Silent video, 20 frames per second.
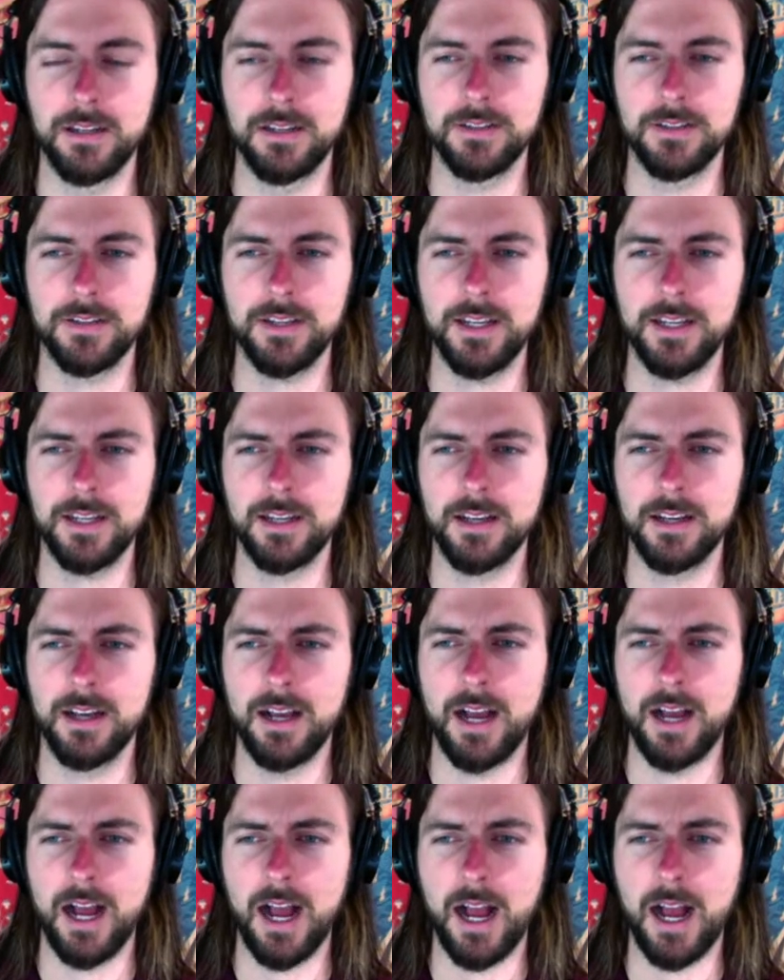So yeah,
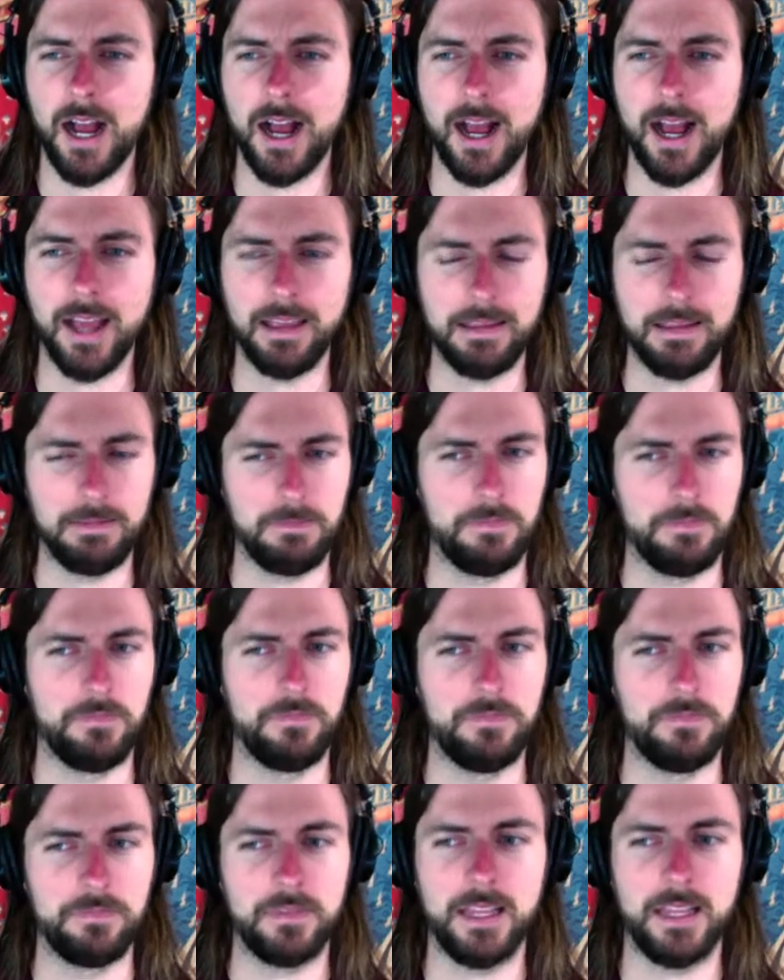I
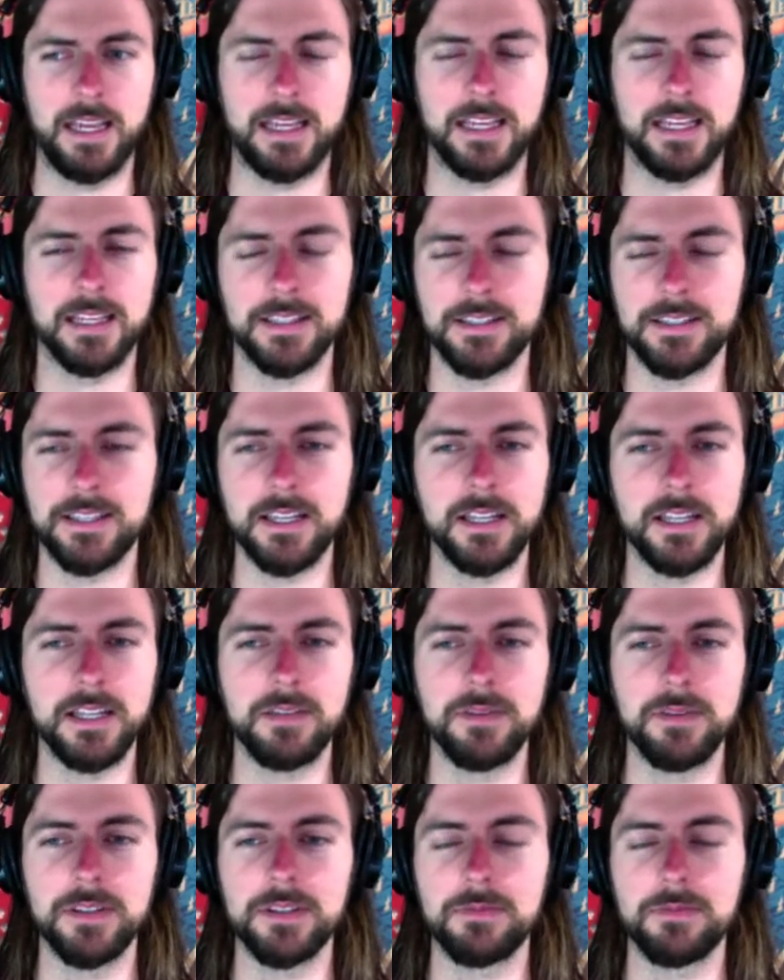can't see
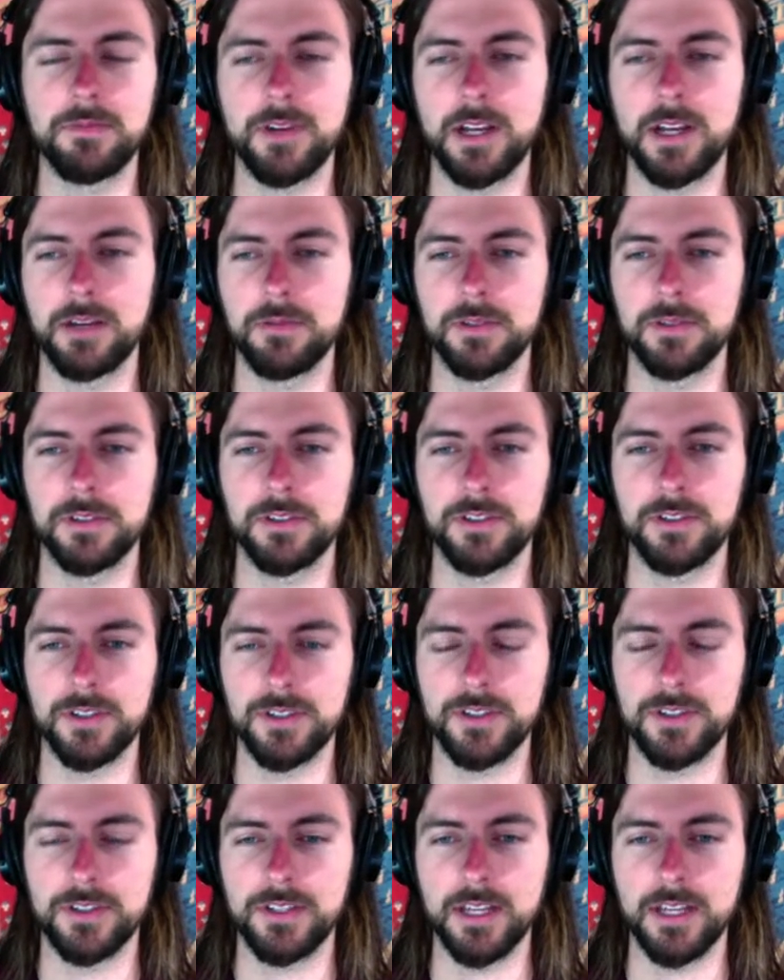any reason why I wouldn't
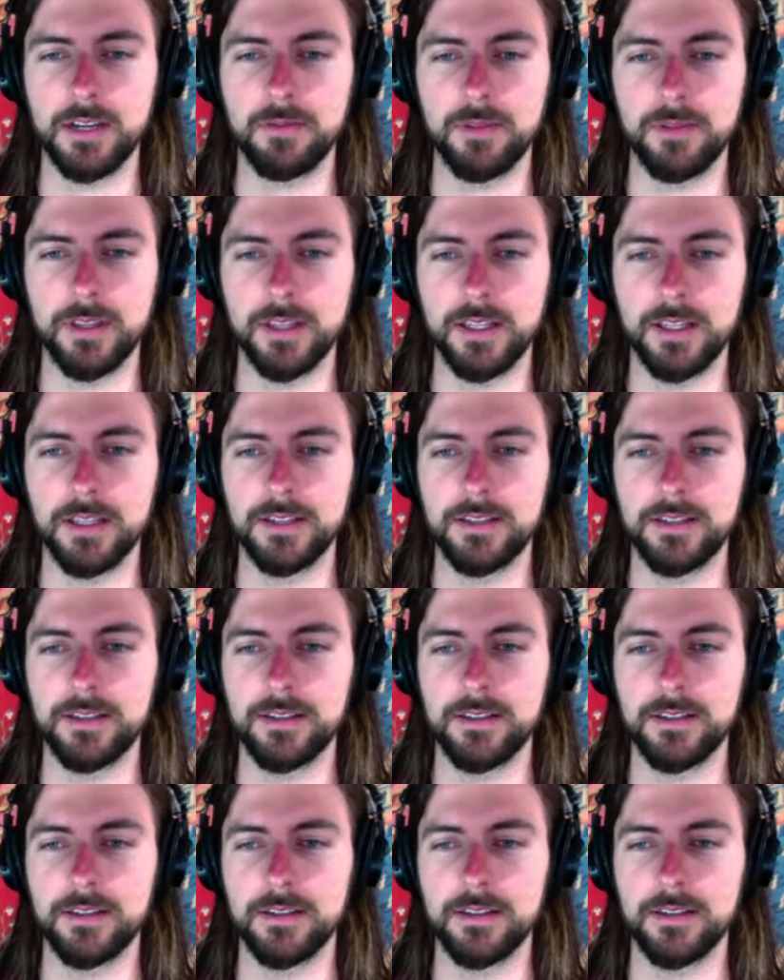just stick with this,